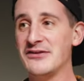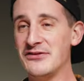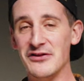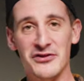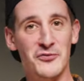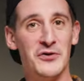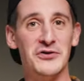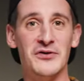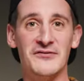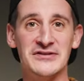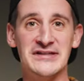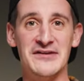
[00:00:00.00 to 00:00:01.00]
the other one, you
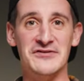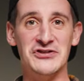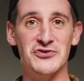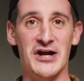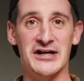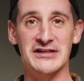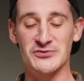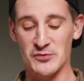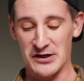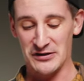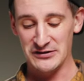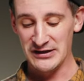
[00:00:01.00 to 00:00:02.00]
have a safety track as
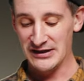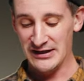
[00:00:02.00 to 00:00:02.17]
well.